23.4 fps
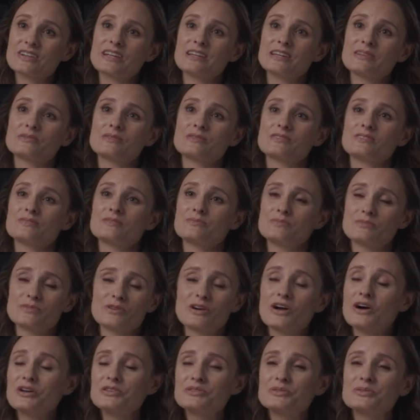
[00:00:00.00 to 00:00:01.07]
And we're
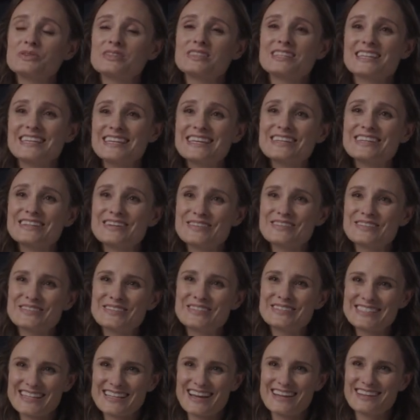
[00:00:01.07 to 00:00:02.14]
all doing the
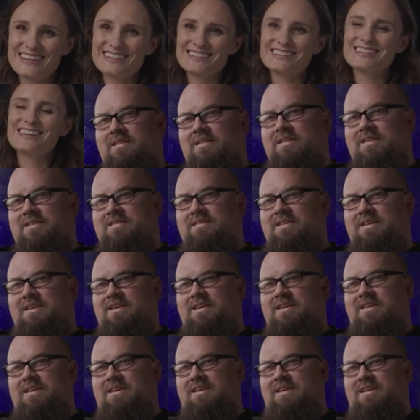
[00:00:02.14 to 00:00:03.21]
keto diet. To
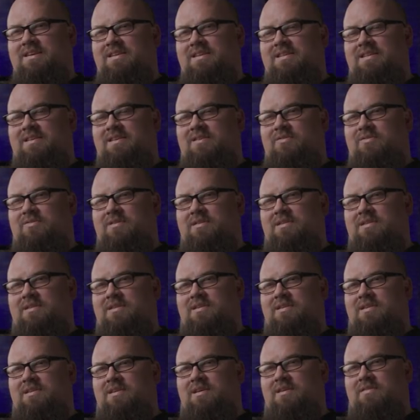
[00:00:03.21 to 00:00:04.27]
say that
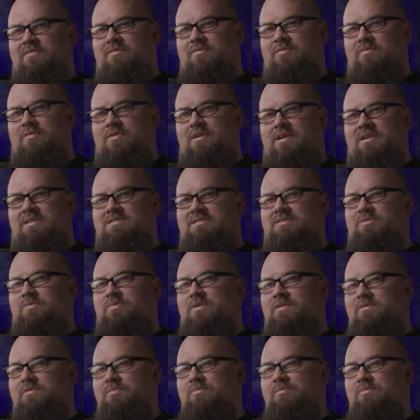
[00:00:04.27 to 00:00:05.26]
we, as the Weaver